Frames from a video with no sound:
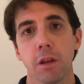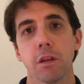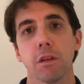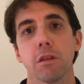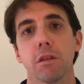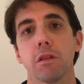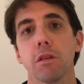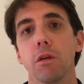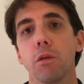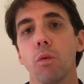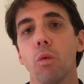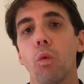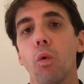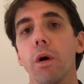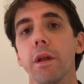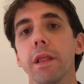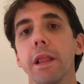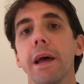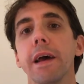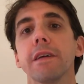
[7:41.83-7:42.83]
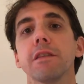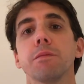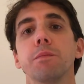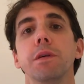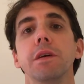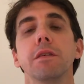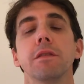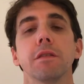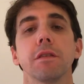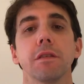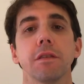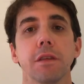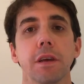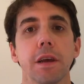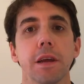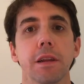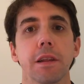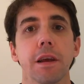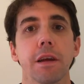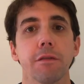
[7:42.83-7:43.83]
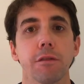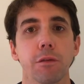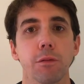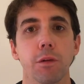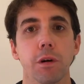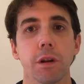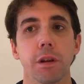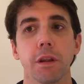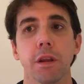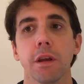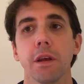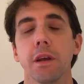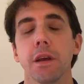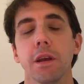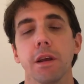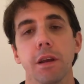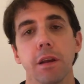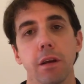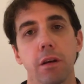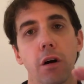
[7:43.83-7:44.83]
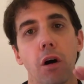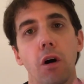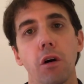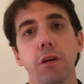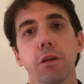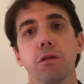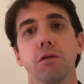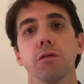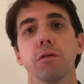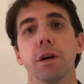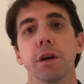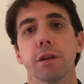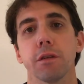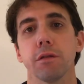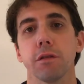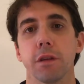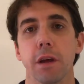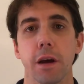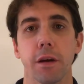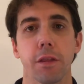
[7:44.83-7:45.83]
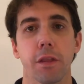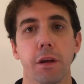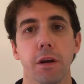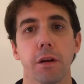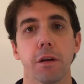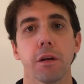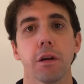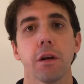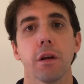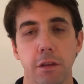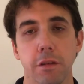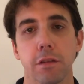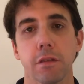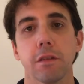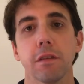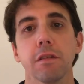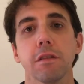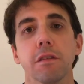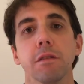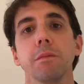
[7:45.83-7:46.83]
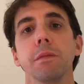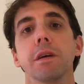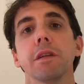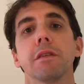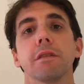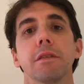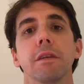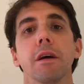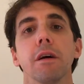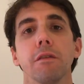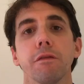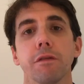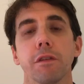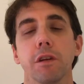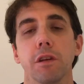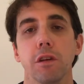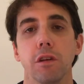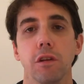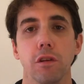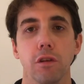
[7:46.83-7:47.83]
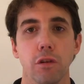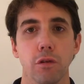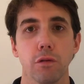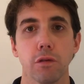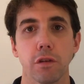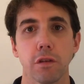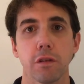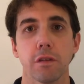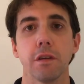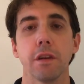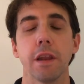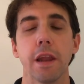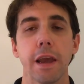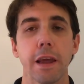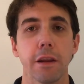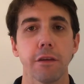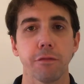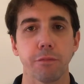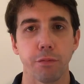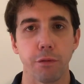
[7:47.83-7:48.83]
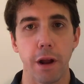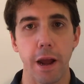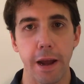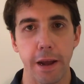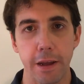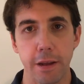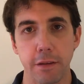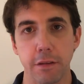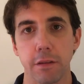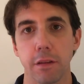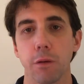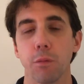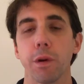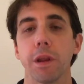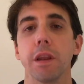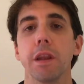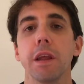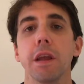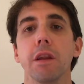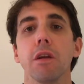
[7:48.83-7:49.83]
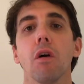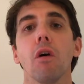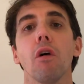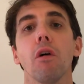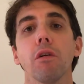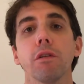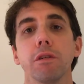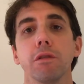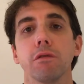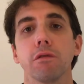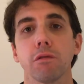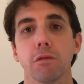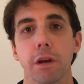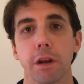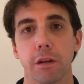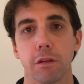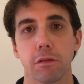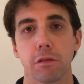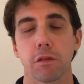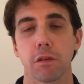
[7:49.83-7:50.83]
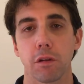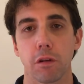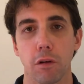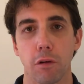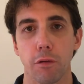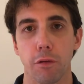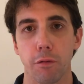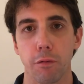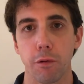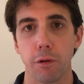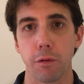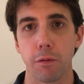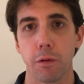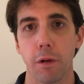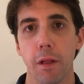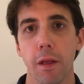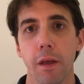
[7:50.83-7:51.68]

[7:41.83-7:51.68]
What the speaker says: So one last piece to say to everyone, all you directors out there, the system itself uses native brackets that we need all you directors to go through.